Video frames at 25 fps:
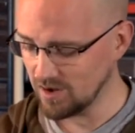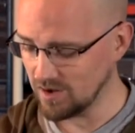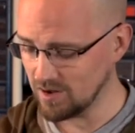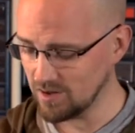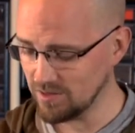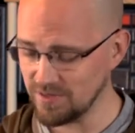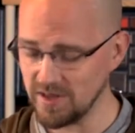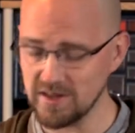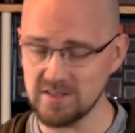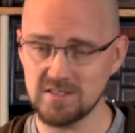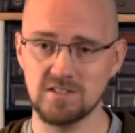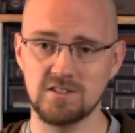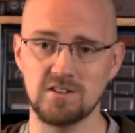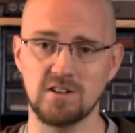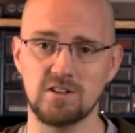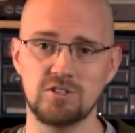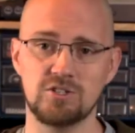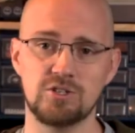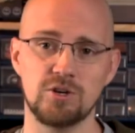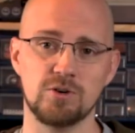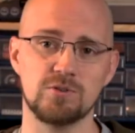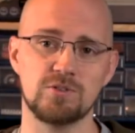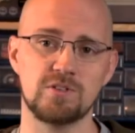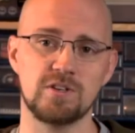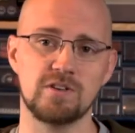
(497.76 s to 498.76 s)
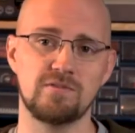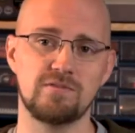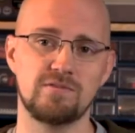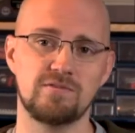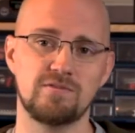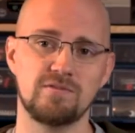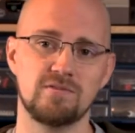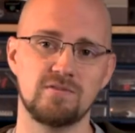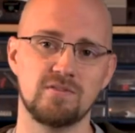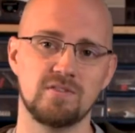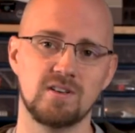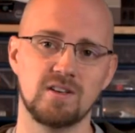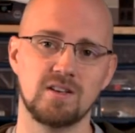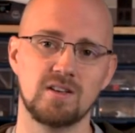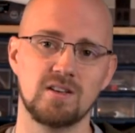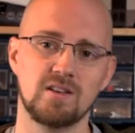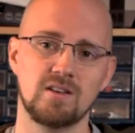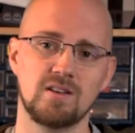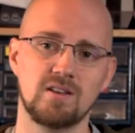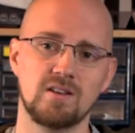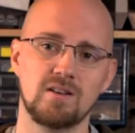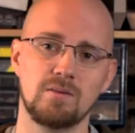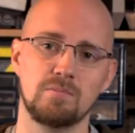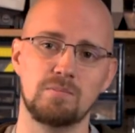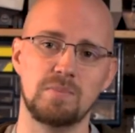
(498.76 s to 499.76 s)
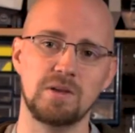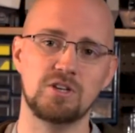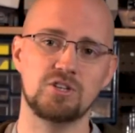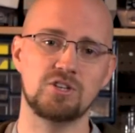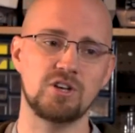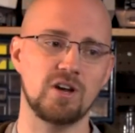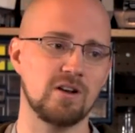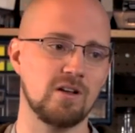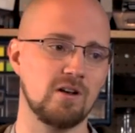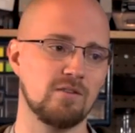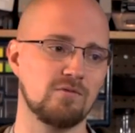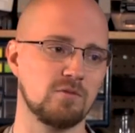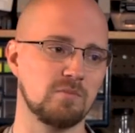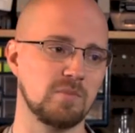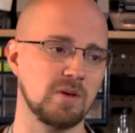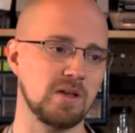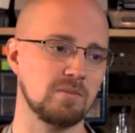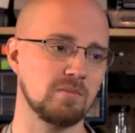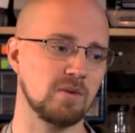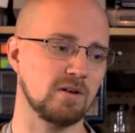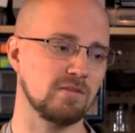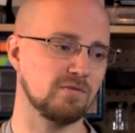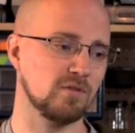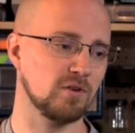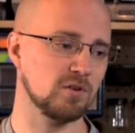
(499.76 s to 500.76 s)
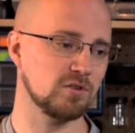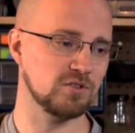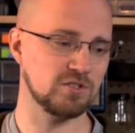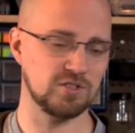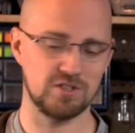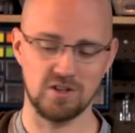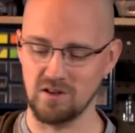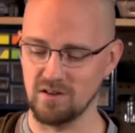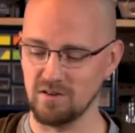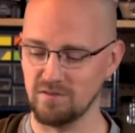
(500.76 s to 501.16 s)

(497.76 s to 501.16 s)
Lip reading: thanks a ton, Joseph. Big shout out for being my first